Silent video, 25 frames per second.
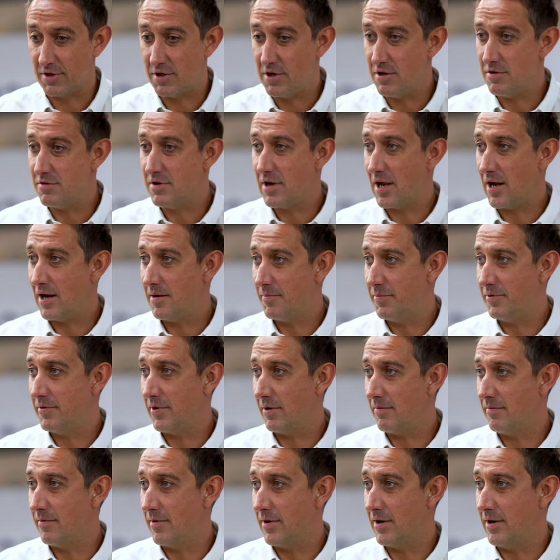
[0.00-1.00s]
the UK
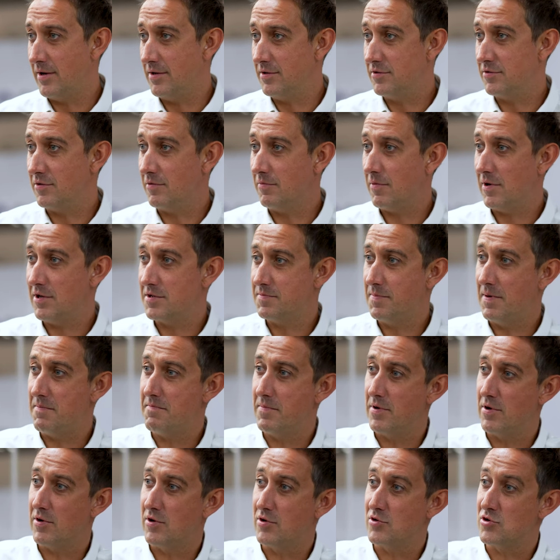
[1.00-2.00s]
predominantly has always been
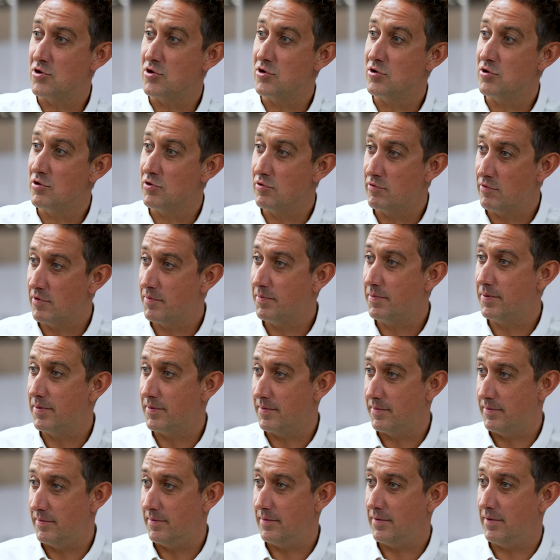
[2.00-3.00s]
behind Europe
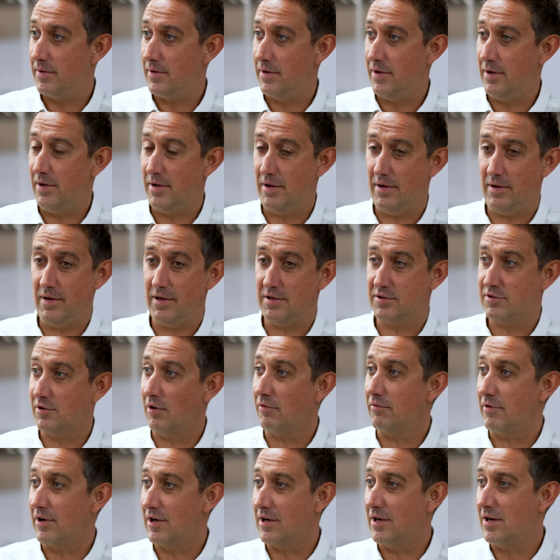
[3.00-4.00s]

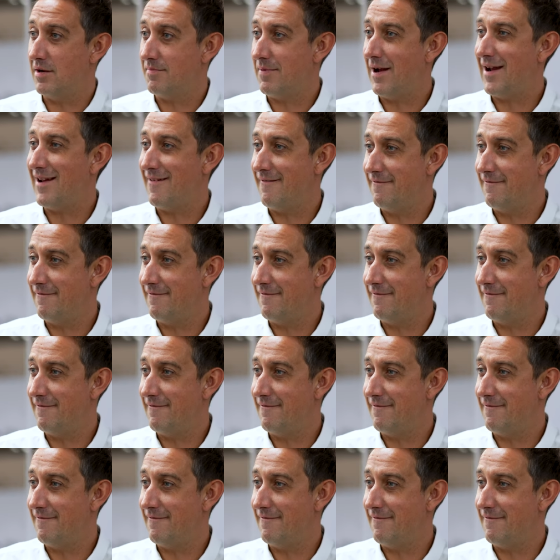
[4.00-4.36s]
historically about